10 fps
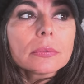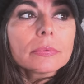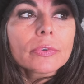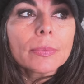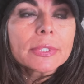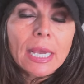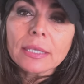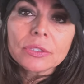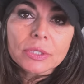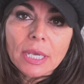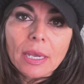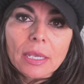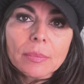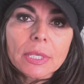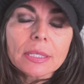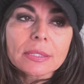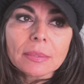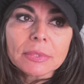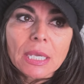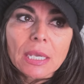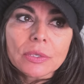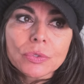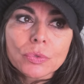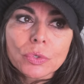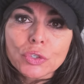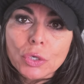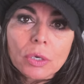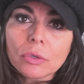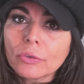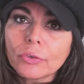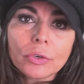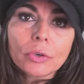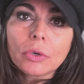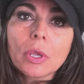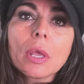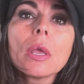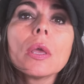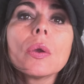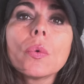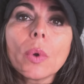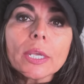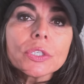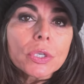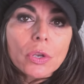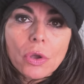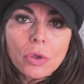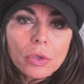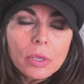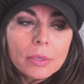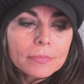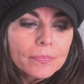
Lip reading: from time to time, and sometimes we struggle for way too long.